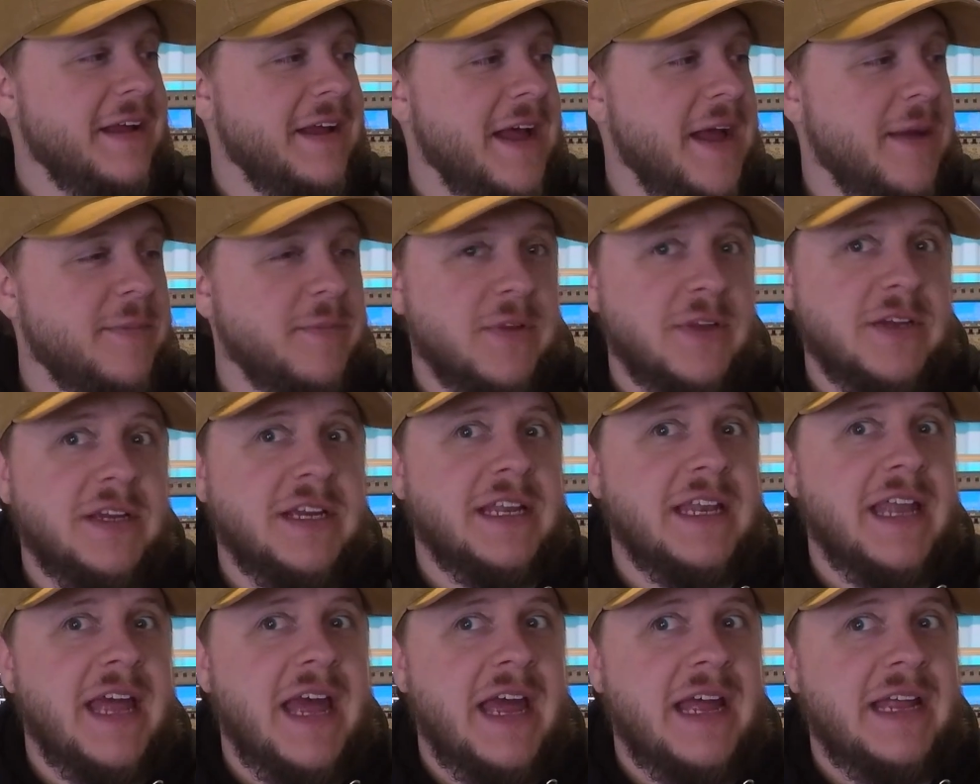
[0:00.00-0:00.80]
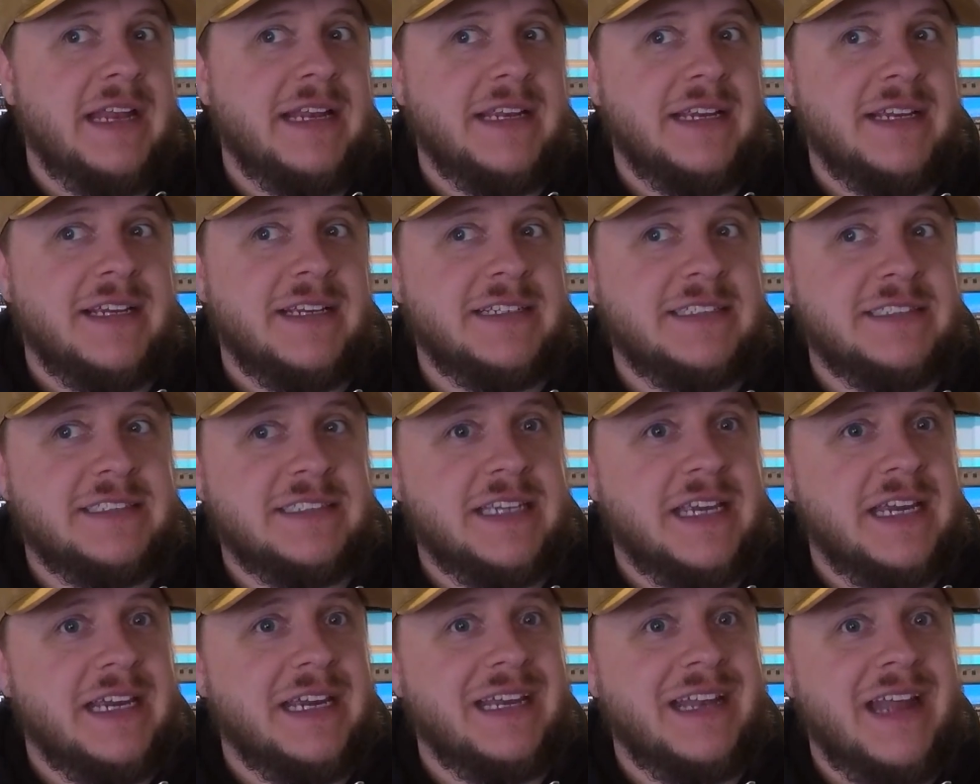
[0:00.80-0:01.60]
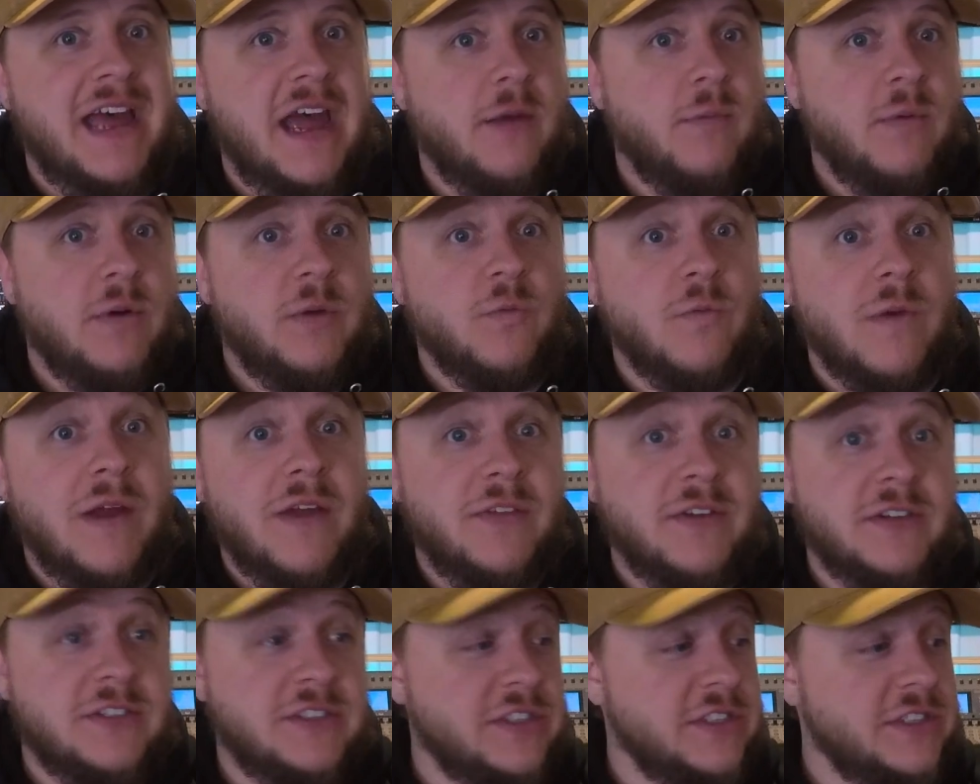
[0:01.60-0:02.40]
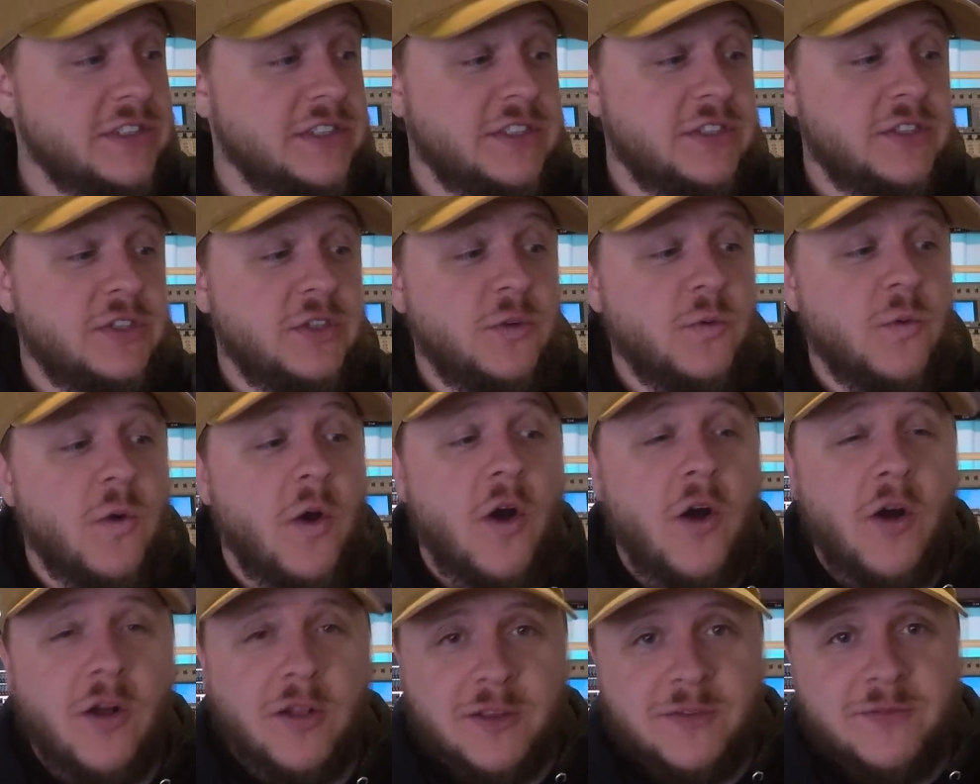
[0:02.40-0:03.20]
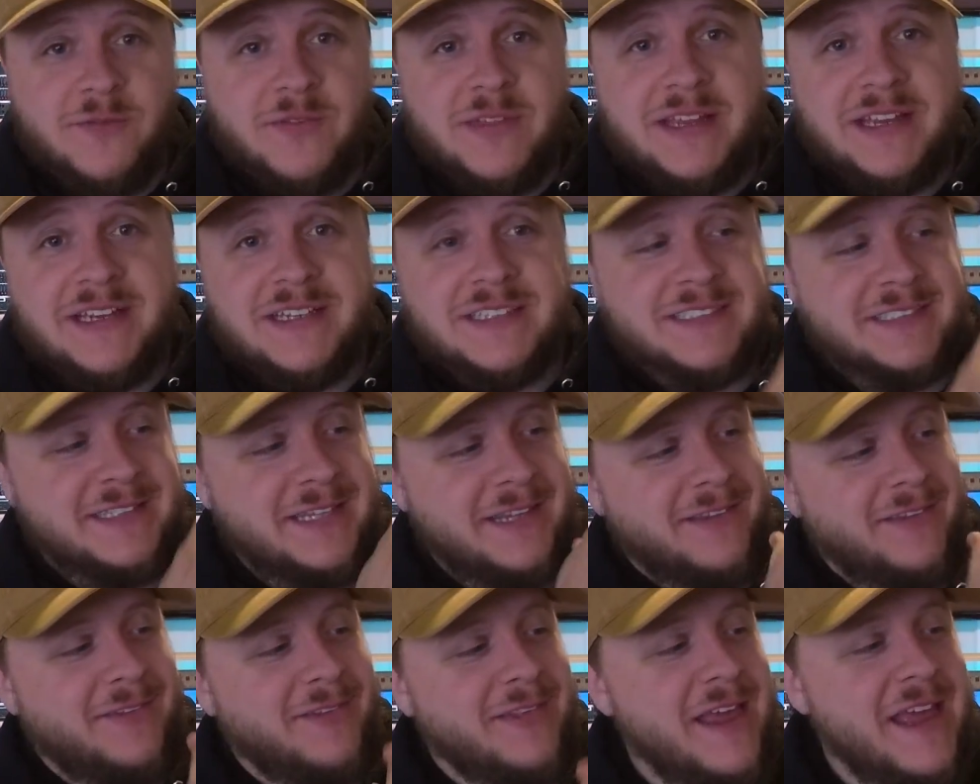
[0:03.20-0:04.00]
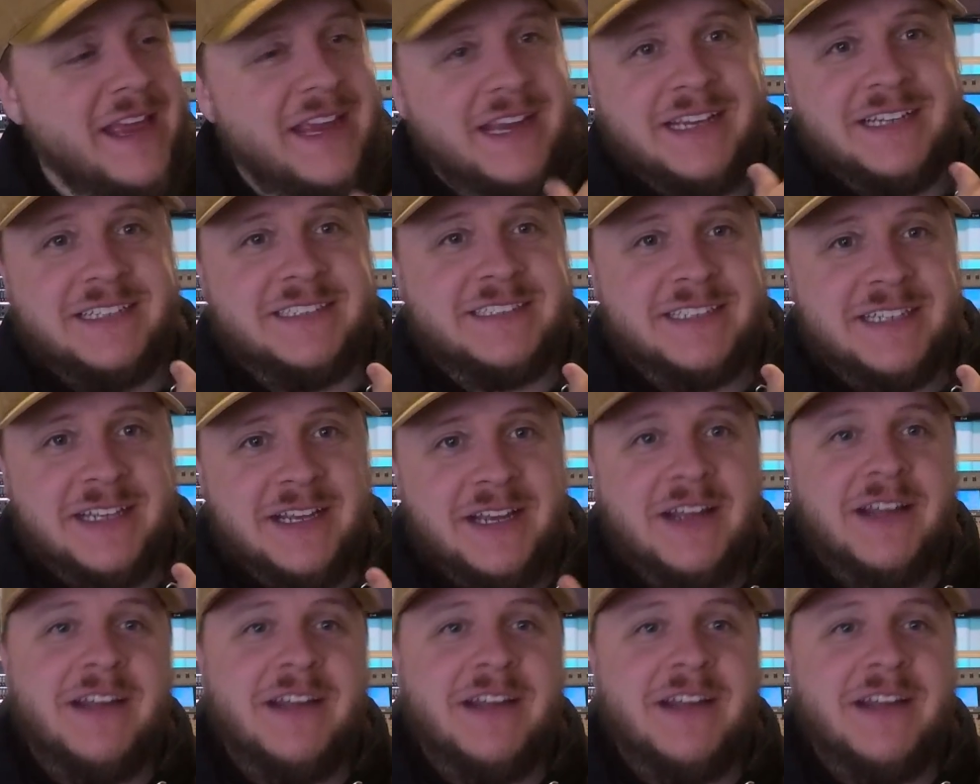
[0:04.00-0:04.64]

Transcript: I'm looking at and saying I would rather just do all of these things